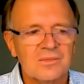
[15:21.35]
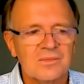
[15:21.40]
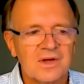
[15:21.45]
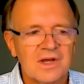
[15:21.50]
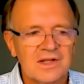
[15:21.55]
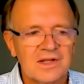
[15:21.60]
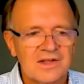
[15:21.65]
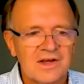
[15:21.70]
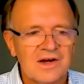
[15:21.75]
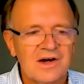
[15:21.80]

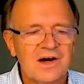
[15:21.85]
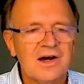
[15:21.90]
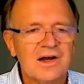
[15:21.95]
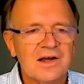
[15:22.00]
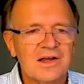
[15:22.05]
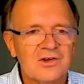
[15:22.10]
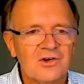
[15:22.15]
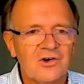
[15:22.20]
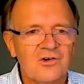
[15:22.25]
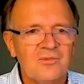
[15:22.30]
a
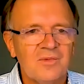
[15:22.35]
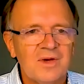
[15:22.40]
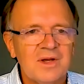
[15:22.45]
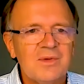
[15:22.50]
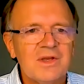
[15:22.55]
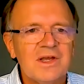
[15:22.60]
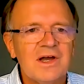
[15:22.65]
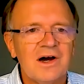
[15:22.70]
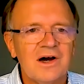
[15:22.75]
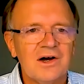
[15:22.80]
target of
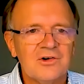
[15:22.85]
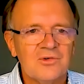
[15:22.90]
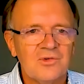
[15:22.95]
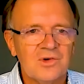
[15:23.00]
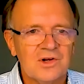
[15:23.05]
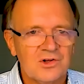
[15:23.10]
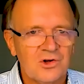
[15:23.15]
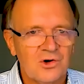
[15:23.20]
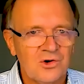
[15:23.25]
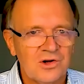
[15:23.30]
maybe
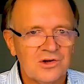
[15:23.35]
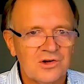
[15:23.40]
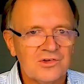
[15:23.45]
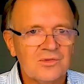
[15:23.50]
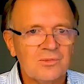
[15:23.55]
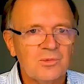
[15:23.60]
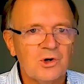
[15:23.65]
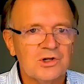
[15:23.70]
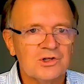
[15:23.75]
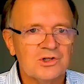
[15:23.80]

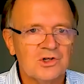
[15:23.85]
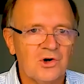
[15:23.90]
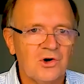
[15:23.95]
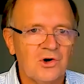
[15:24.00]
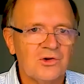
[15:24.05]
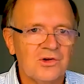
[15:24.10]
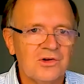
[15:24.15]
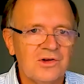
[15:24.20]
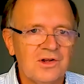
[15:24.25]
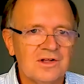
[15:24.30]
$100 per
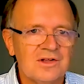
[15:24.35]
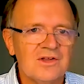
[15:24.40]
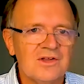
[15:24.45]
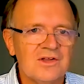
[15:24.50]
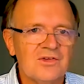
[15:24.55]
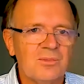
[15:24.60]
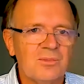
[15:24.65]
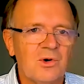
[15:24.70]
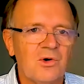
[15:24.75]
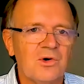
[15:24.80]
ton at
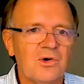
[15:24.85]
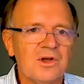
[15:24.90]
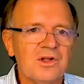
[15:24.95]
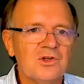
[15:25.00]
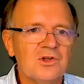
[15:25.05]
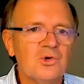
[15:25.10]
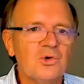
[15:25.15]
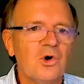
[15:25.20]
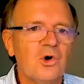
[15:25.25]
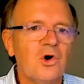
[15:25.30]
this point
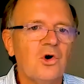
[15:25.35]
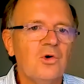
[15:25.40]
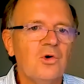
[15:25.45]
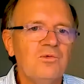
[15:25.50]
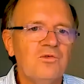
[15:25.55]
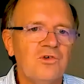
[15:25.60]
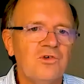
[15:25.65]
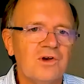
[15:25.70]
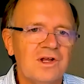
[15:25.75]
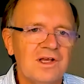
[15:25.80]
to
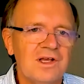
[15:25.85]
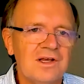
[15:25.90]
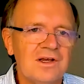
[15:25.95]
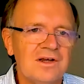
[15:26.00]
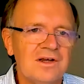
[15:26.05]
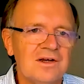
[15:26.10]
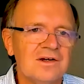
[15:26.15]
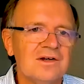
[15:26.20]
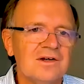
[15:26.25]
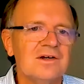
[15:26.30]
hopefully
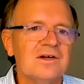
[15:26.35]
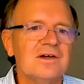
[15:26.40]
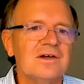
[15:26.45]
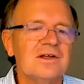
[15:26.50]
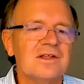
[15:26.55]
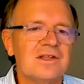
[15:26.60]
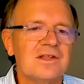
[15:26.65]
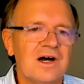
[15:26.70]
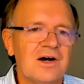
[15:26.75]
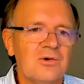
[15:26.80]

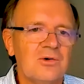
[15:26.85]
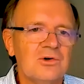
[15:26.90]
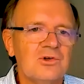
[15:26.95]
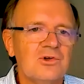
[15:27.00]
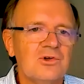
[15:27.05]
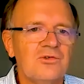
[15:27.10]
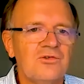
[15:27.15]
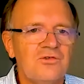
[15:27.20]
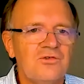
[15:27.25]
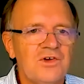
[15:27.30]
down
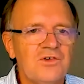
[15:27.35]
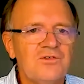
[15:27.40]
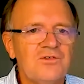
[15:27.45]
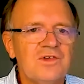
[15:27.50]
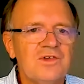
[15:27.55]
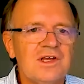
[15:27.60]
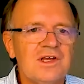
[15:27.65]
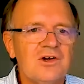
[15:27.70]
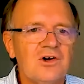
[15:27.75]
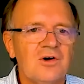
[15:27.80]
to
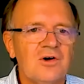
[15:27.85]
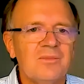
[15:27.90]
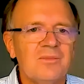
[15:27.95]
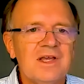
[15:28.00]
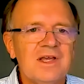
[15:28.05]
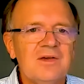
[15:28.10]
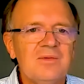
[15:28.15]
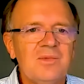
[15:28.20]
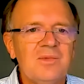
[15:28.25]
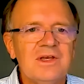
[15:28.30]
50, or
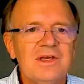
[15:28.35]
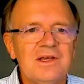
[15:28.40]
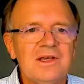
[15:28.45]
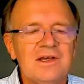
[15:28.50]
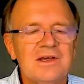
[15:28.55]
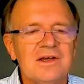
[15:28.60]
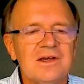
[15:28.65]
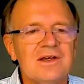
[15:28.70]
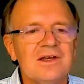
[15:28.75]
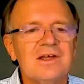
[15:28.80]

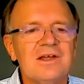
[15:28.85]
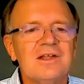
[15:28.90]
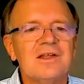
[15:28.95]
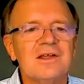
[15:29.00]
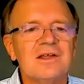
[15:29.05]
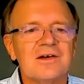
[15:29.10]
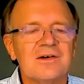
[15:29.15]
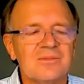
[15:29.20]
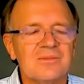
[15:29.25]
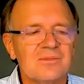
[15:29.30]
maybe in
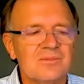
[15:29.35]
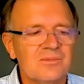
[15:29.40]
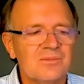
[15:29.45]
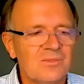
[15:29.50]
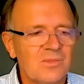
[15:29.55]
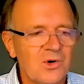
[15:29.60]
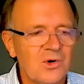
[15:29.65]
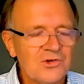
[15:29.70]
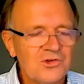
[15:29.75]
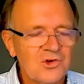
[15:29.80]
the
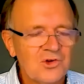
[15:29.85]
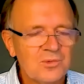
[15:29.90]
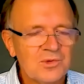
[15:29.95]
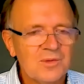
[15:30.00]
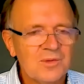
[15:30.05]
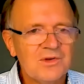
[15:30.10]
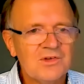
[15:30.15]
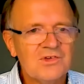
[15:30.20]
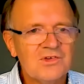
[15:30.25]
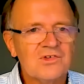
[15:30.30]
most
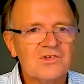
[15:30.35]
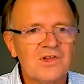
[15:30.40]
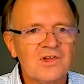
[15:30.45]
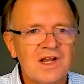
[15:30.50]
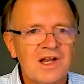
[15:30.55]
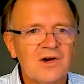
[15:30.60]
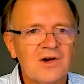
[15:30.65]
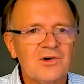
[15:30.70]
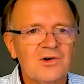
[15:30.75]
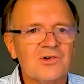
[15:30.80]
optimistic
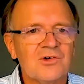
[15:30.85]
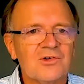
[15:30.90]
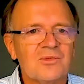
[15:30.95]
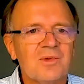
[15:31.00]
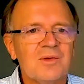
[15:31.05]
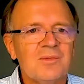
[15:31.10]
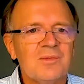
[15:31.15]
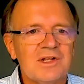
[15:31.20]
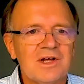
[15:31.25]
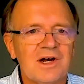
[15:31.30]
scenarios,
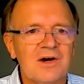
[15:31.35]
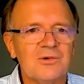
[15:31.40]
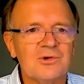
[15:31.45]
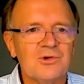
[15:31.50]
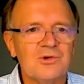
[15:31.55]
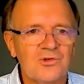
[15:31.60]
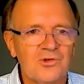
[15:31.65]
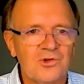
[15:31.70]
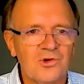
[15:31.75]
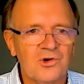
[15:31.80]
maybe down
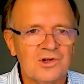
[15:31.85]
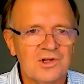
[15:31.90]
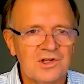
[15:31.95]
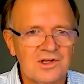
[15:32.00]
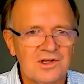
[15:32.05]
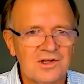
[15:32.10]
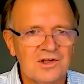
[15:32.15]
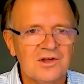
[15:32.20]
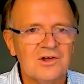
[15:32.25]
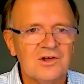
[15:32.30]
to
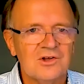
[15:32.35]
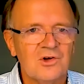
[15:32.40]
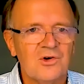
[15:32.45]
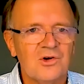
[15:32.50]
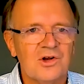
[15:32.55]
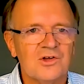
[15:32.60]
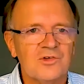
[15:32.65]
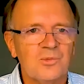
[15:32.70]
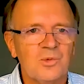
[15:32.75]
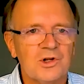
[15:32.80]
$30
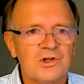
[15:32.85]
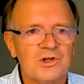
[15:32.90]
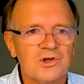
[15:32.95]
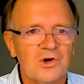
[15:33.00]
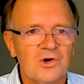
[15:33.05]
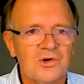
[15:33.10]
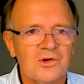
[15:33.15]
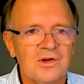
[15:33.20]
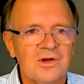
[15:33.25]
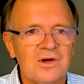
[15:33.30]
per
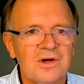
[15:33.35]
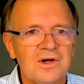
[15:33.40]
ton.